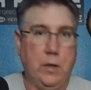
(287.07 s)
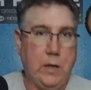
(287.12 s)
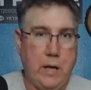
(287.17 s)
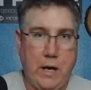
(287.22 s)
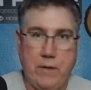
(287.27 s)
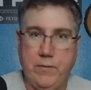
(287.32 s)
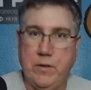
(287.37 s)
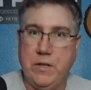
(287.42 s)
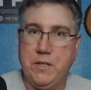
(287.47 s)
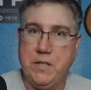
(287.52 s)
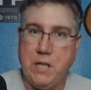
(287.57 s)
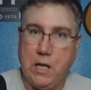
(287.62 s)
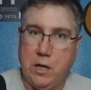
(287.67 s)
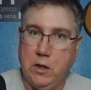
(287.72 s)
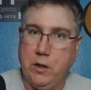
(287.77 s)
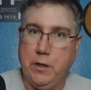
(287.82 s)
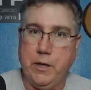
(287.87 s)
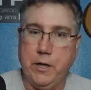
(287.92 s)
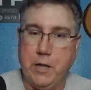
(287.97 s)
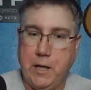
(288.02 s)
having a towel
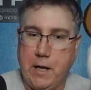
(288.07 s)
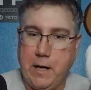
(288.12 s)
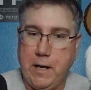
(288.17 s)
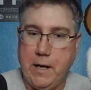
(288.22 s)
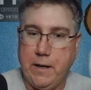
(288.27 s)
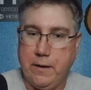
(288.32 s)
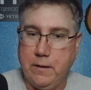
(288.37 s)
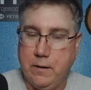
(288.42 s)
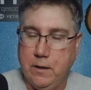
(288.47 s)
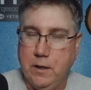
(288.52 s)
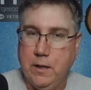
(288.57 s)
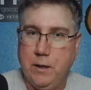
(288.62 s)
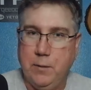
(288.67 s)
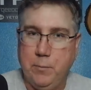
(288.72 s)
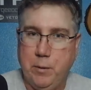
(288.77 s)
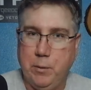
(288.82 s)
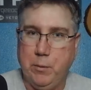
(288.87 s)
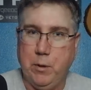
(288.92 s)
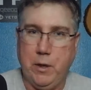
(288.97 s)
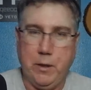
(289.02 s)
on your kayak,
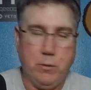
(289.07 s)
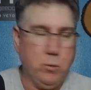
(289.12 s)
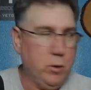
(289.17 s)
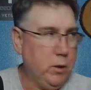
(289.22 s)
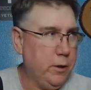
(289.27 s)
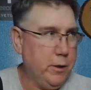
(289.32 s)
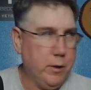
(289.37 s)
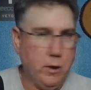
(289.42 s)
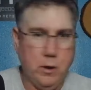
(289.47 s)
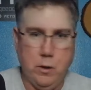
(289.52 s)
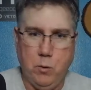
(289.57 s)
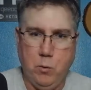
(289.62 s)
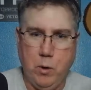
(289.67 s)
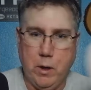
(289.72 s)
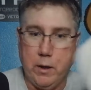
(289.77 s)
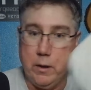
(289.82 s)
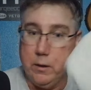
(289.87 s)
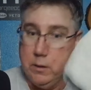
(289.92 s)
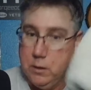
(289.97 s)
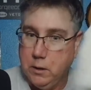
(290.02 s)
people are like, well, you're on the
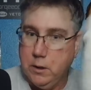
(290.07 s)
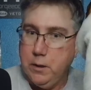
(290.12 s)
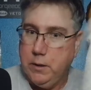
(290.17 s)
water.